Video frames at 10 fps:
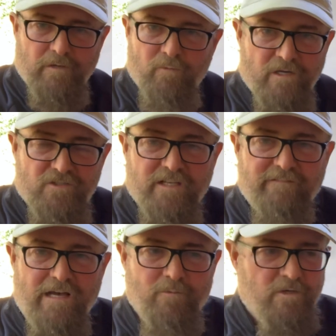why don't you give
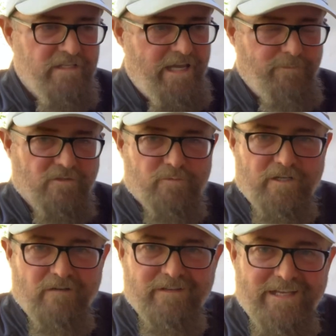out more samples? We
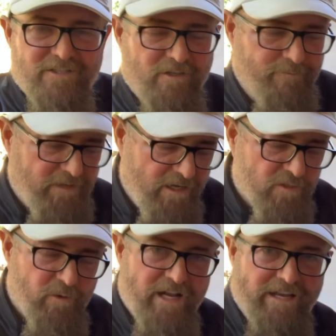don't need to.
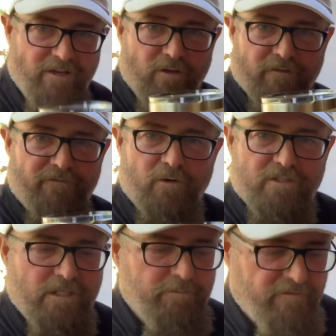Here's what I know on the
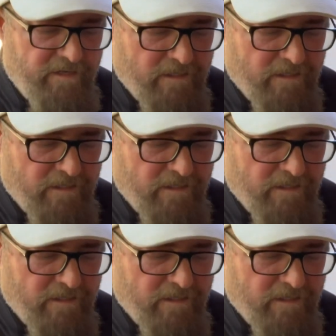first sip of any